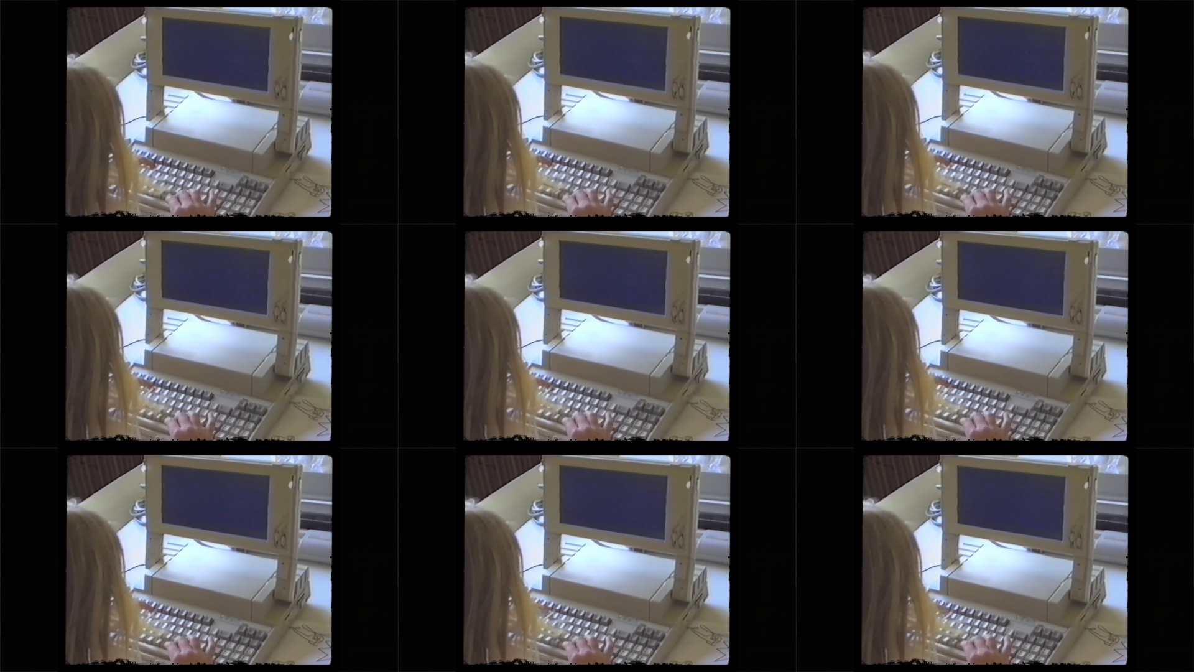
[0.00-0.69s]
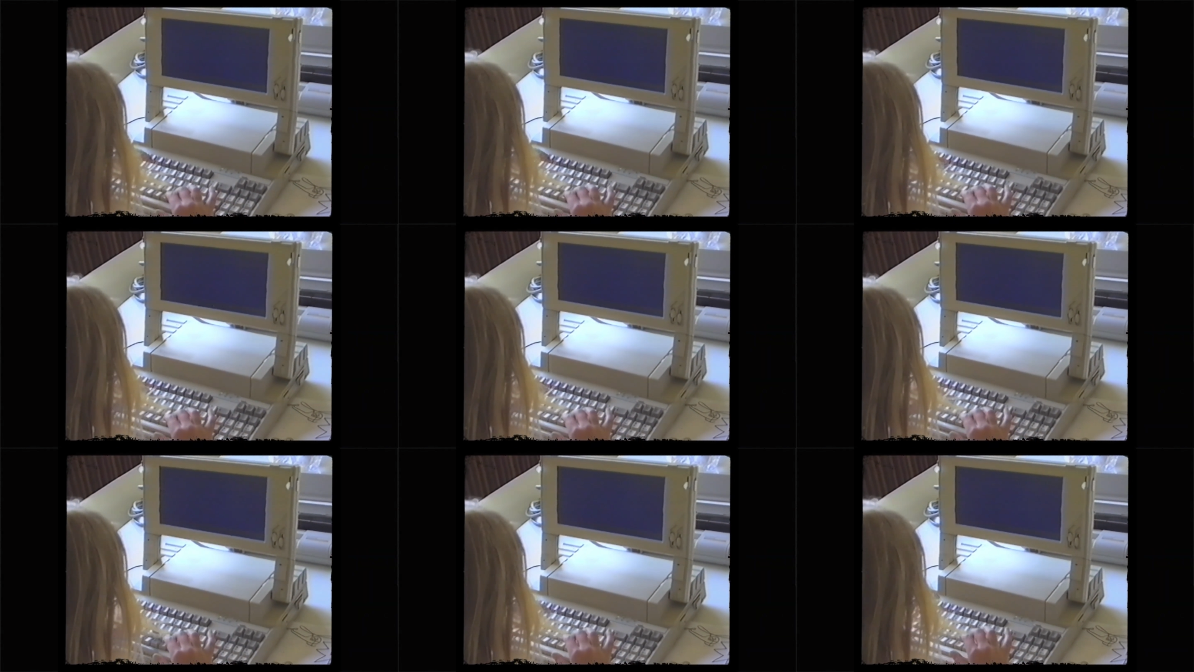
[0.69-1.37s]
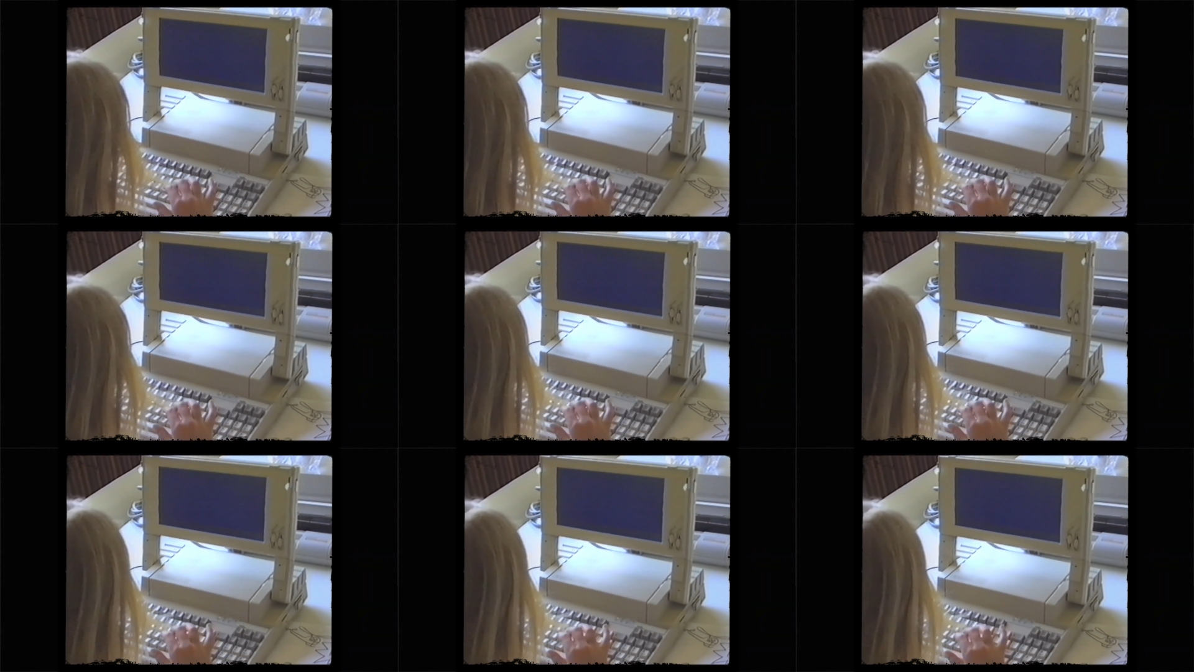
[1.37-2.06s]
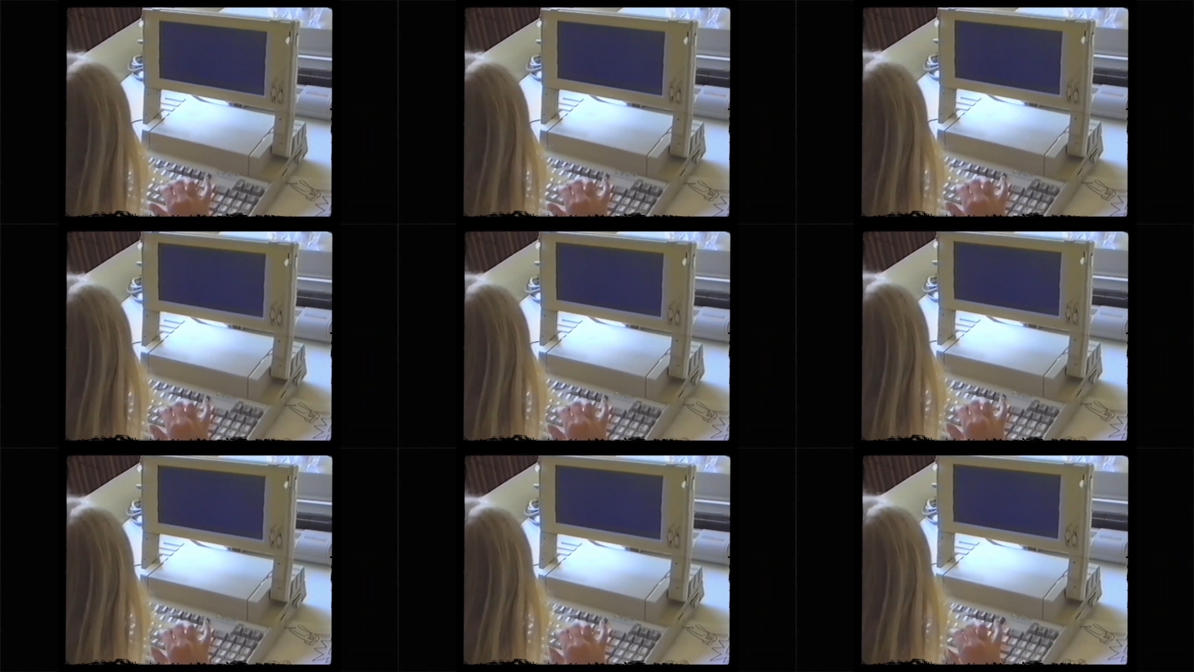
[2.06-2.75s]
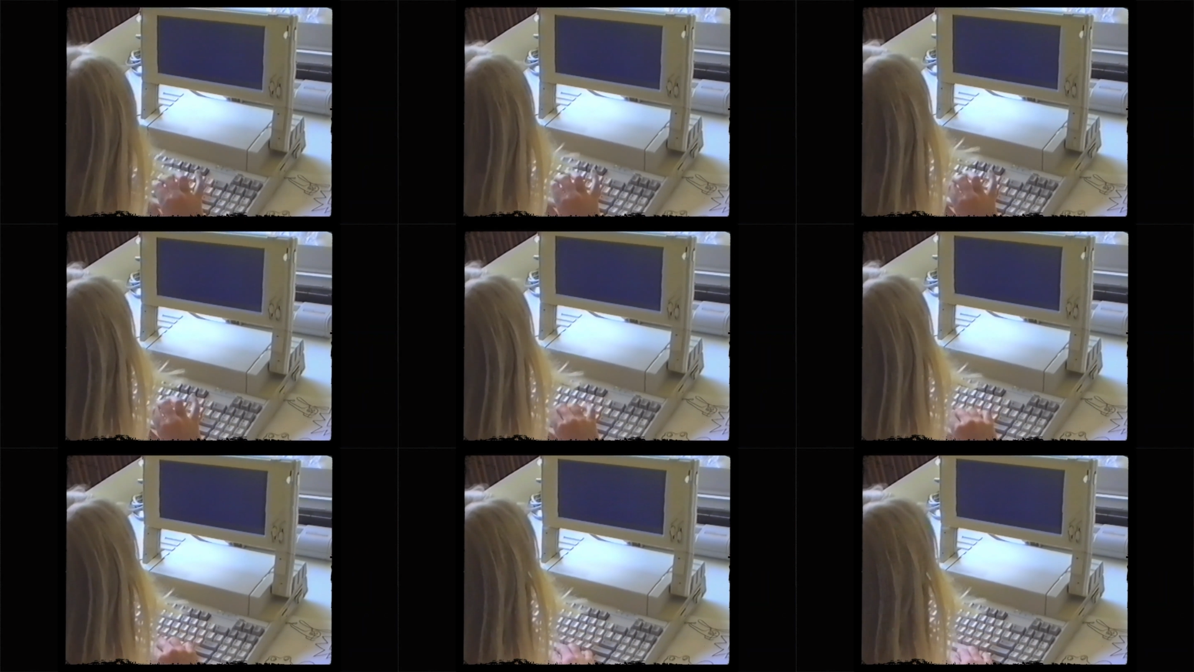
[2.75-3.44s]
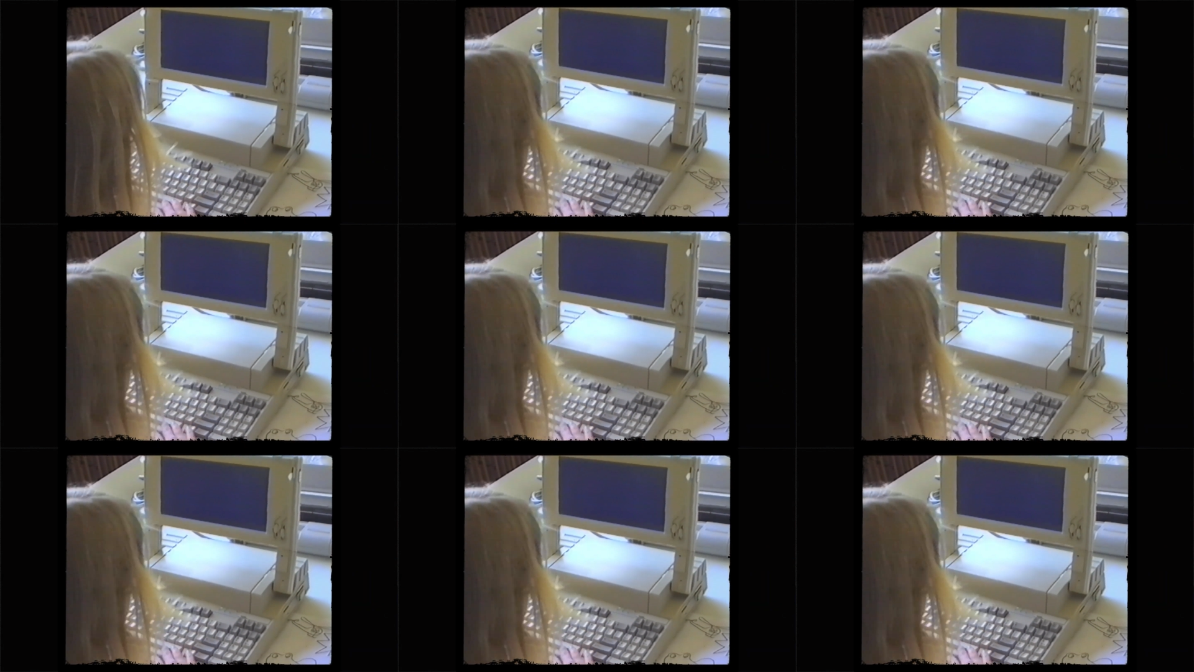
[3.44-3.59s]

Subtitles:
(no speaker visible)